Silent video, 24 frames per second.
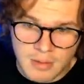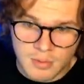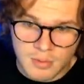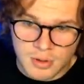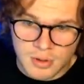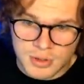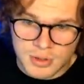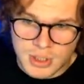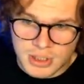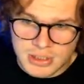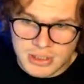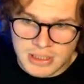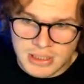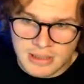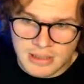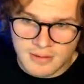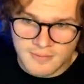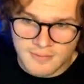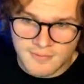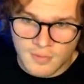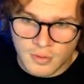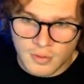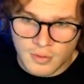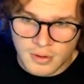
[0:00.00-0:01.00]
we're adjusting into
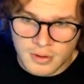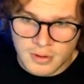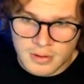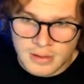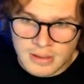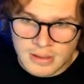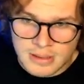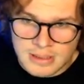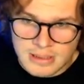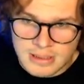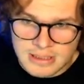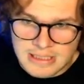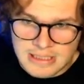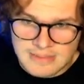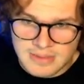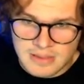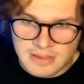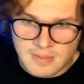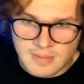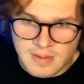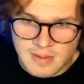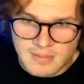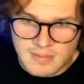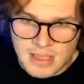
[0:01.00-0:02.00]
four. Seems
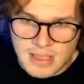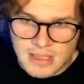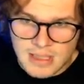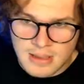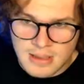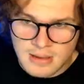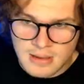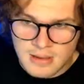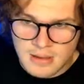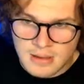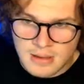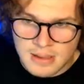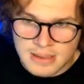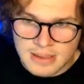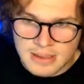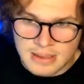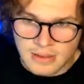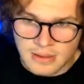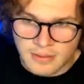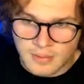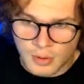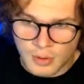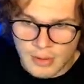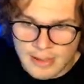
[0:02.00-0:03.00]
gonna be me.
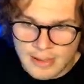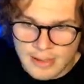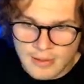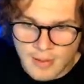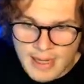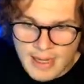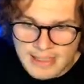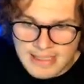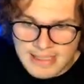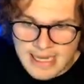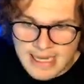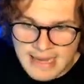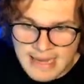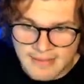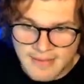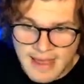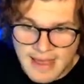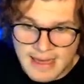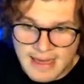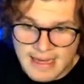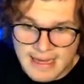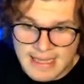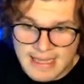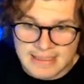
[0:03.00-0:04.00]
Gonna throw it anyways, and
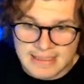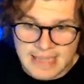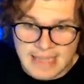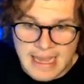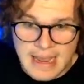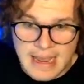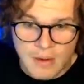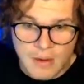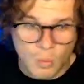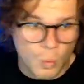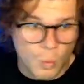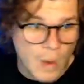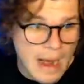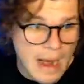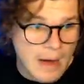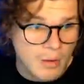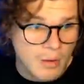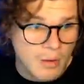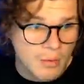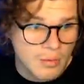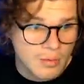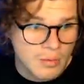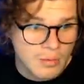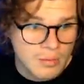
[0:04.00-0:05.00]
that is
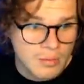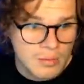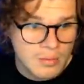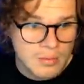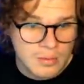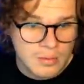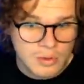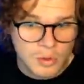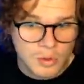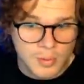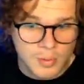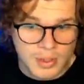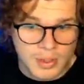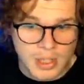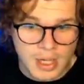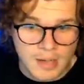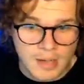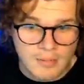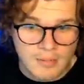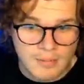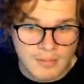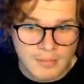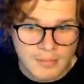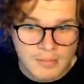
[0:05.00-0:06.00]
wow. Cooper
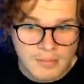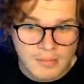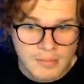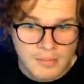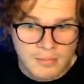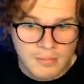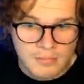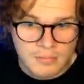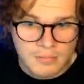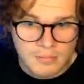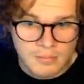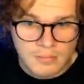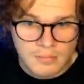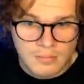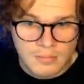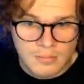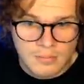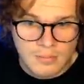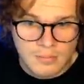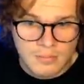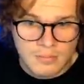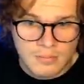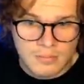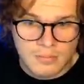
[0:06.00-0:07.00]
Kupp.
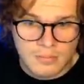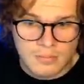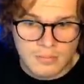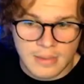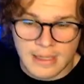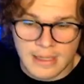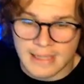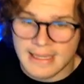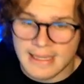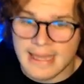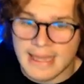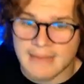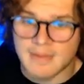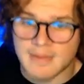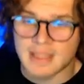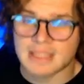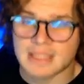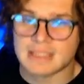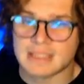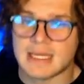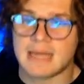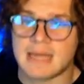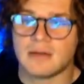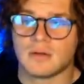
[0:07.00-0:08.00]
And I can't make
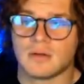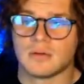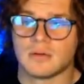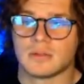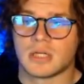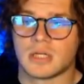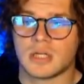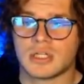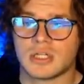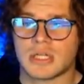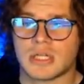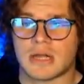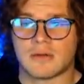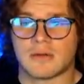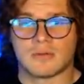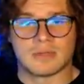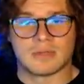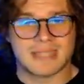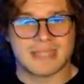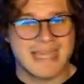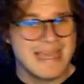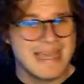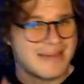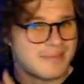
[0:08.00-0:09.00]
the tackle. Touchdown.
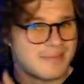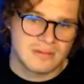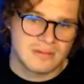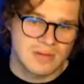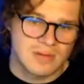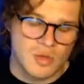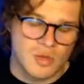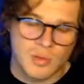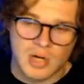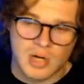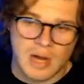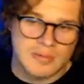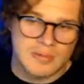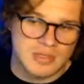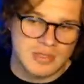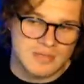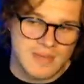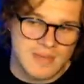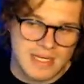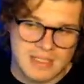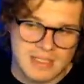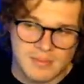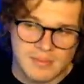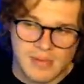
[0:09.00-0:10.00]
Damn. Cooper Kupp just
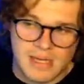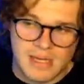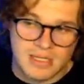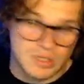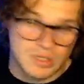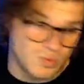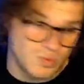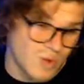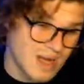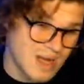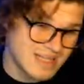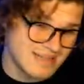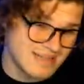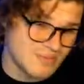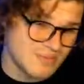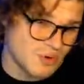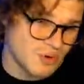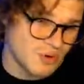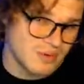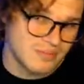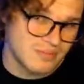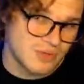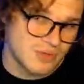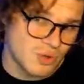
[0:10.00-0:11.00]
makes the play, just wants it
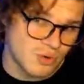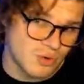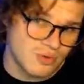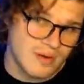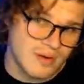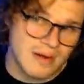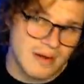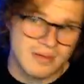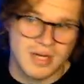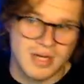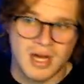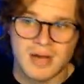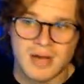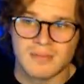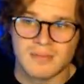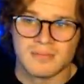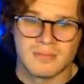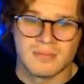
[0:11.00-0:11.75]
more. Corner out cup.